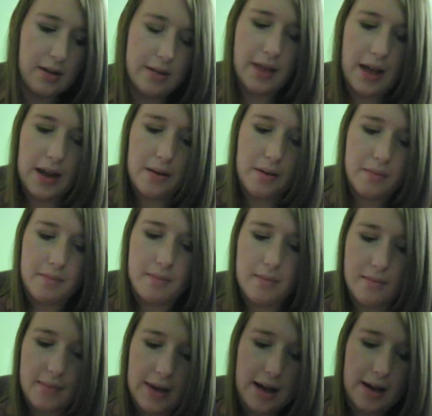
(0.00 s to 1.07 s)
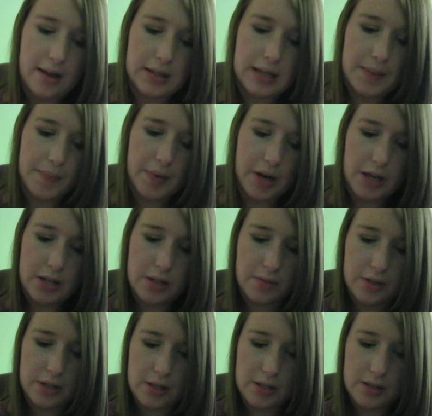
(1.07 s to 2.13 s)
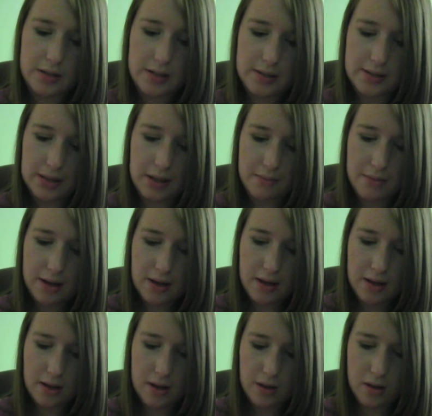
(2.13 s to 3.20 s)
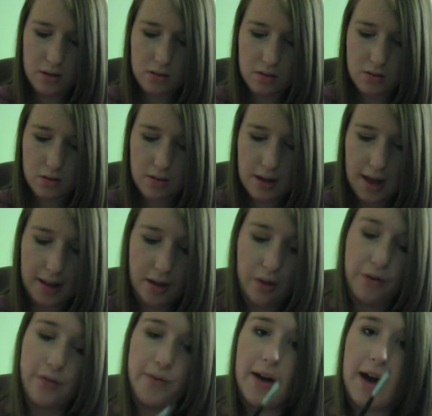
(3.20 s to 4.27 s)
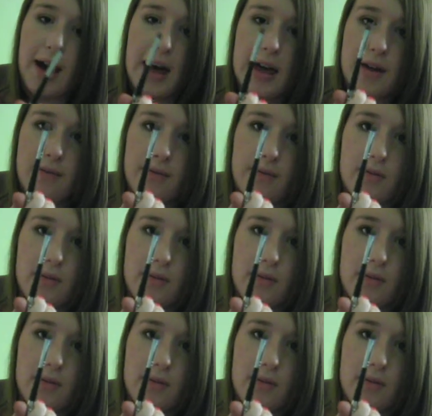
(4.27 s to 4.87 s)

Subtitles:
Then a lip brush, which is the Sigma O.O I.